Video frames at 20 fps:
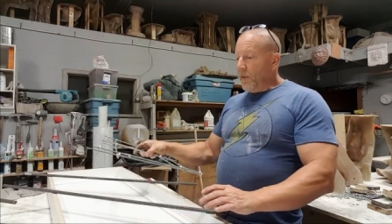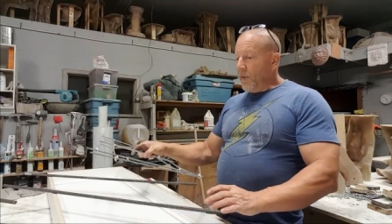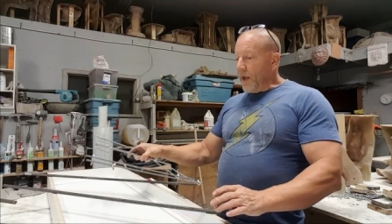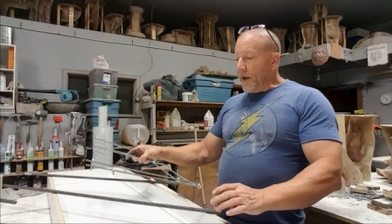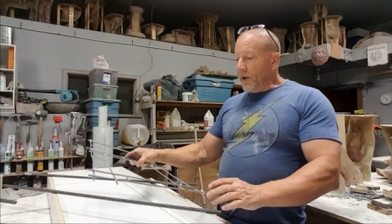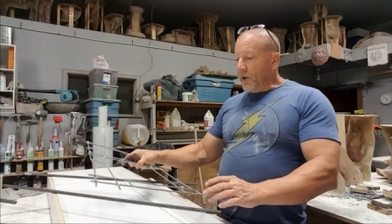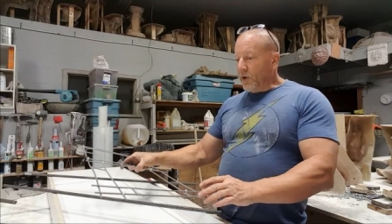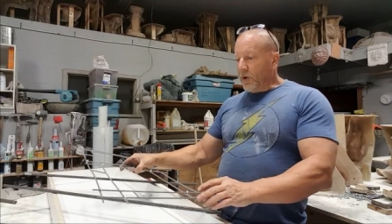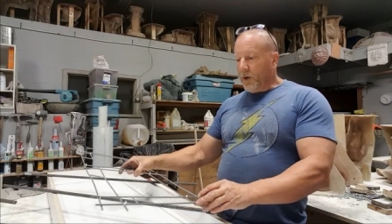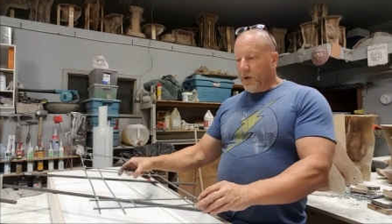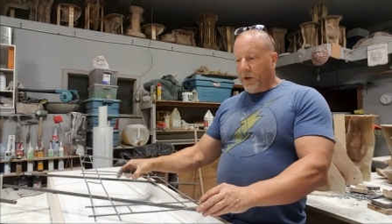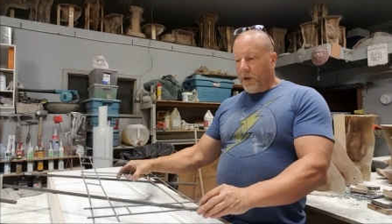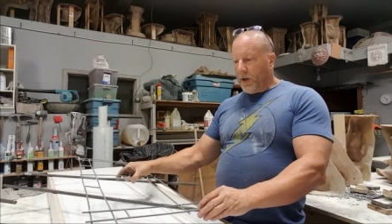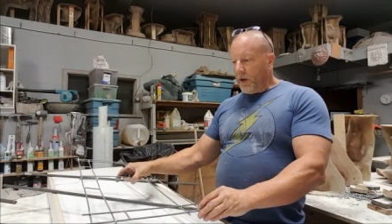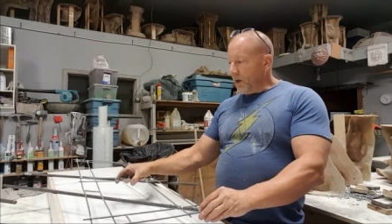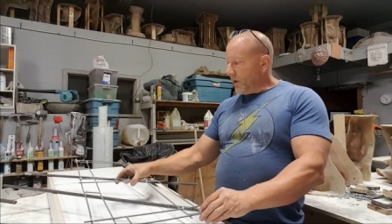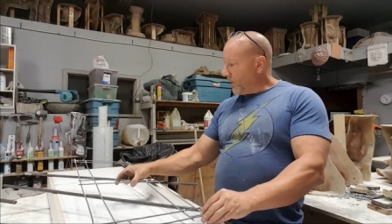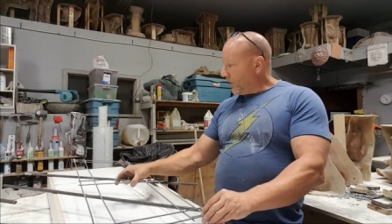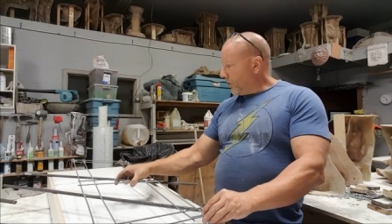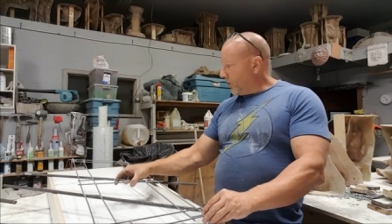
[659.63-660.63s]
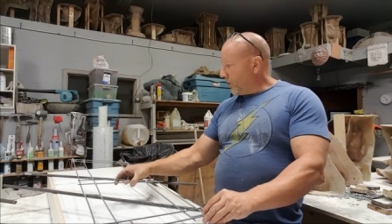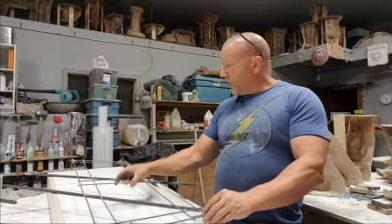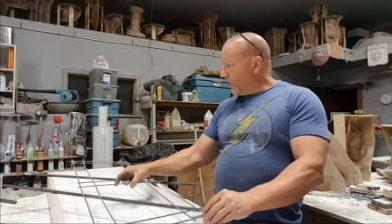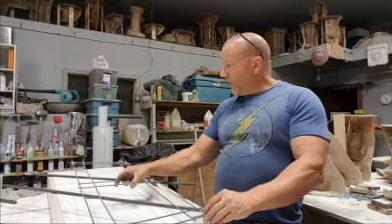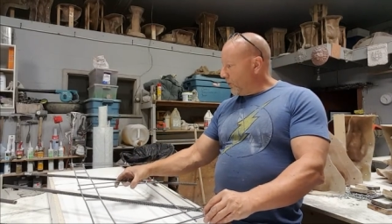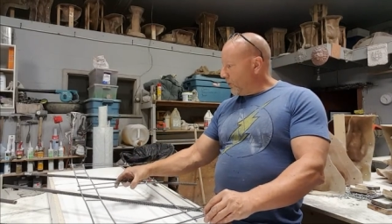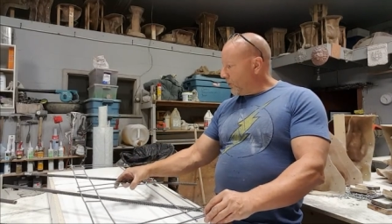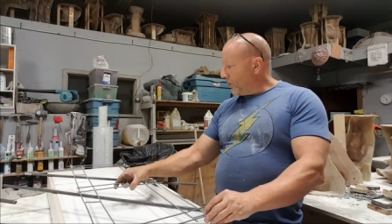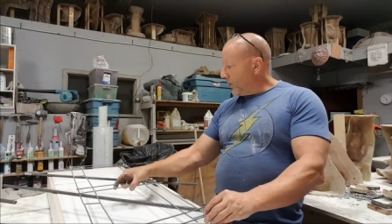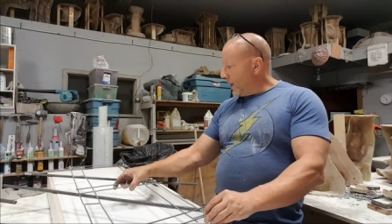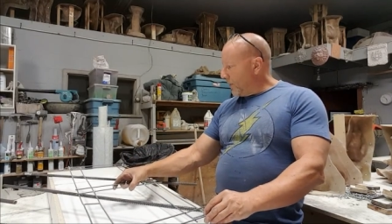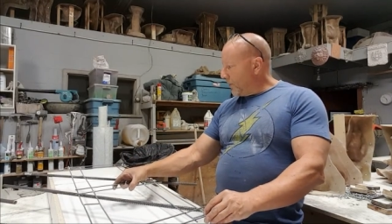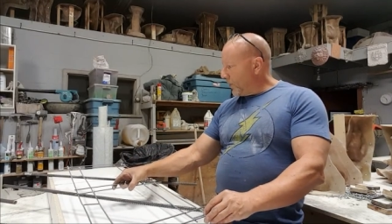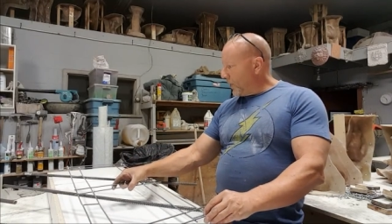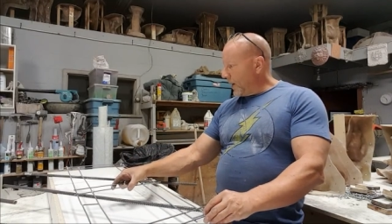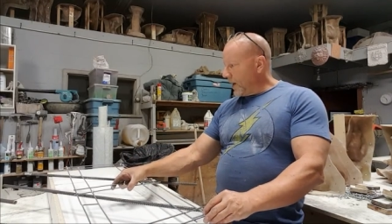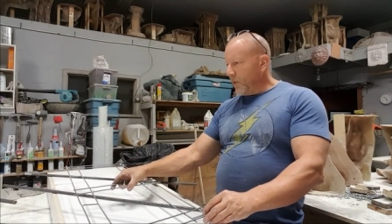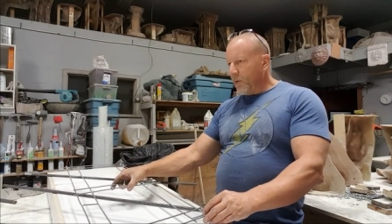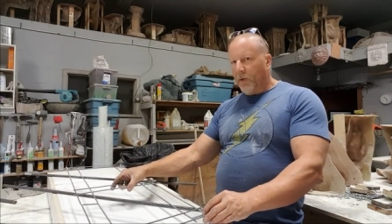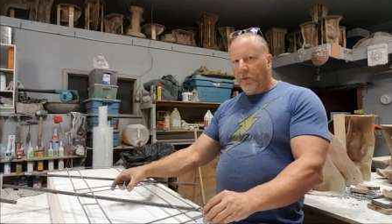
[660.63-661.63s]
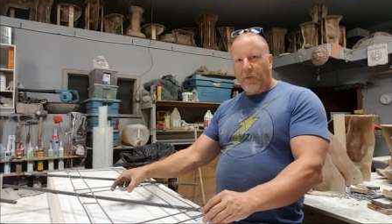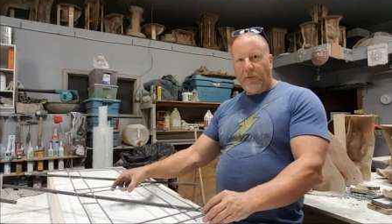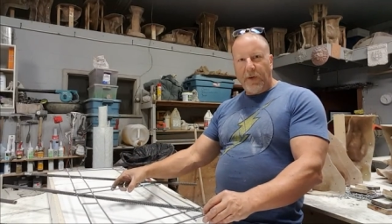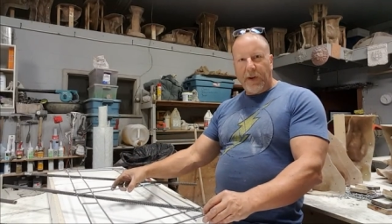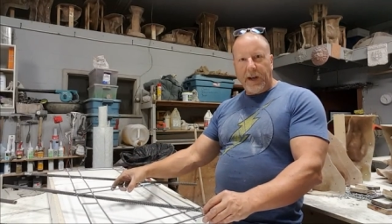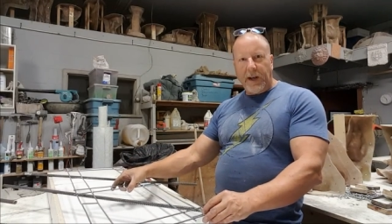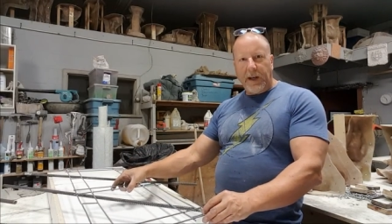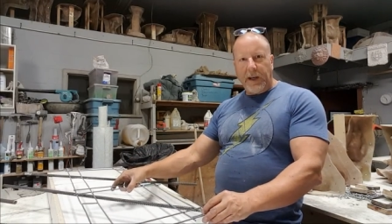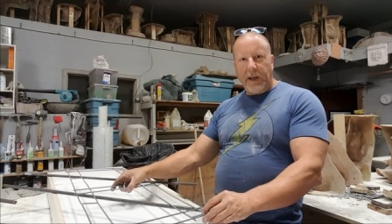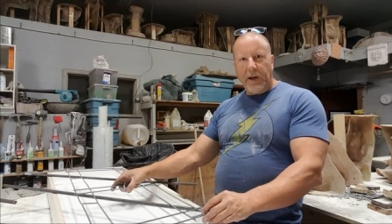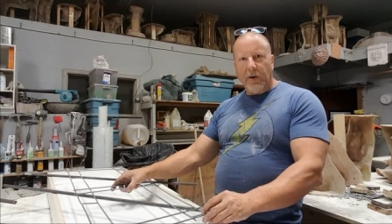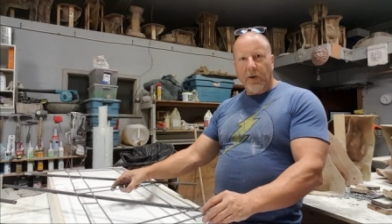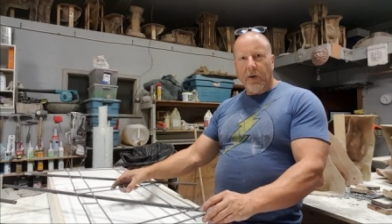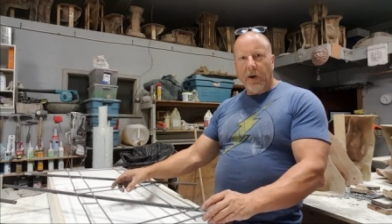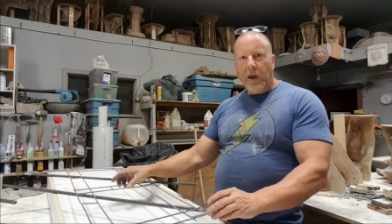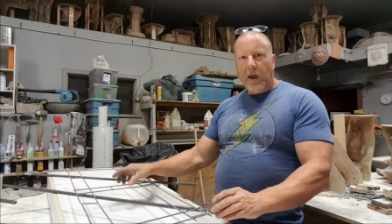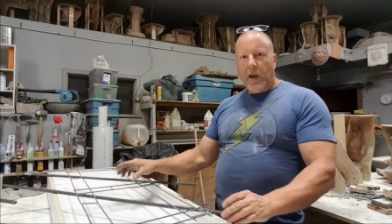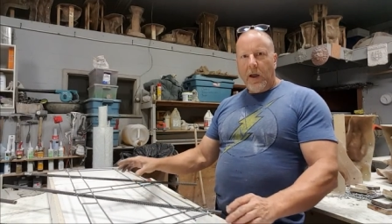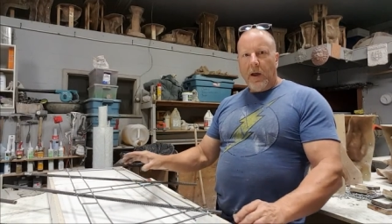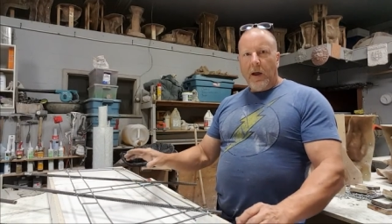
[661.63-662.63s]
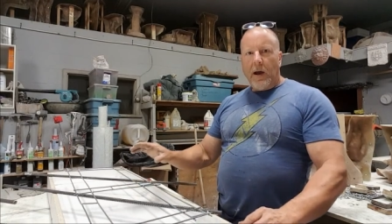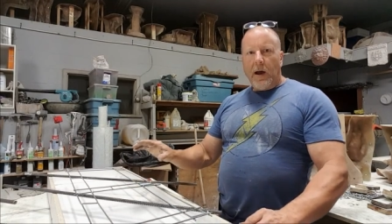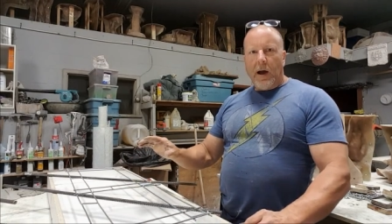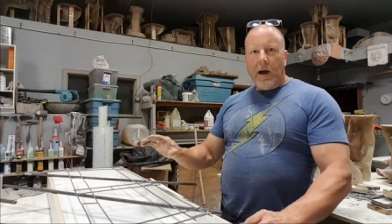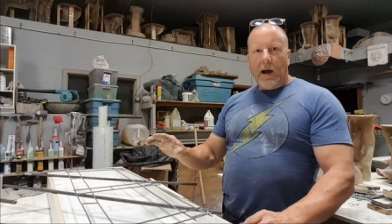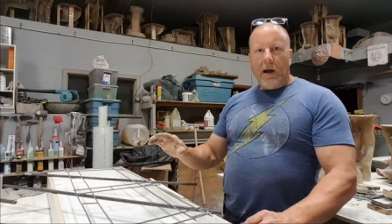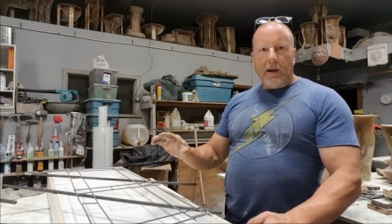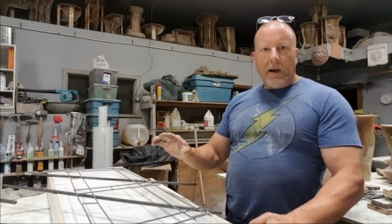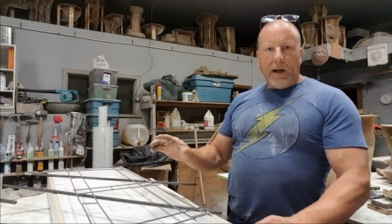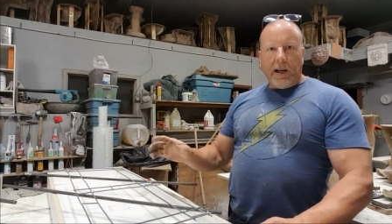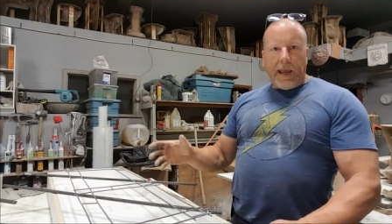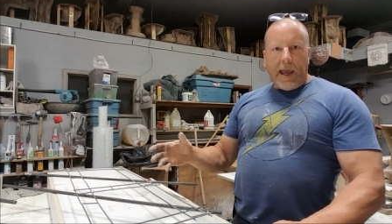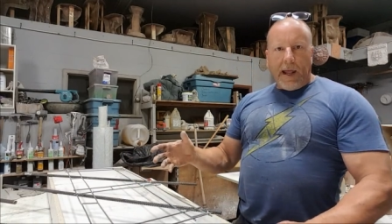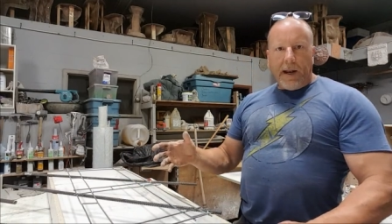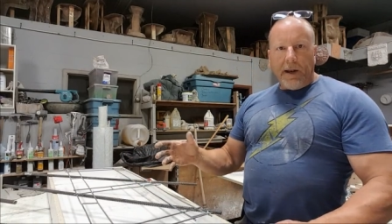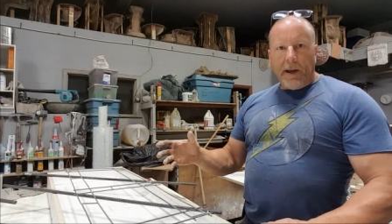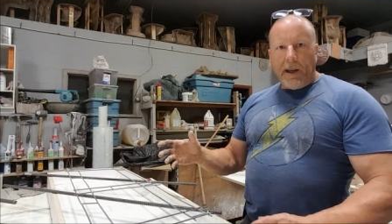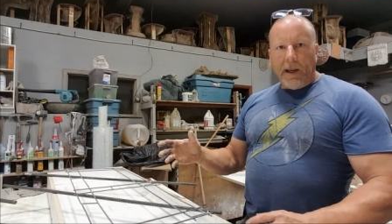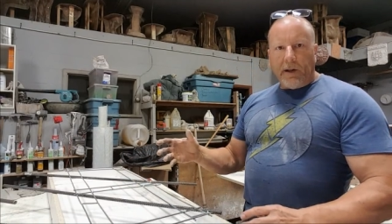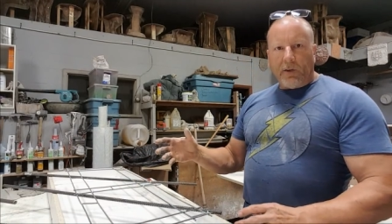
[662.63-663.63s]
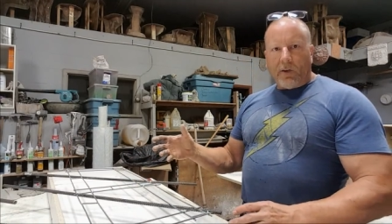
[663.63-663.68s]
then you could, it's the same thing, it would fit in here. Again,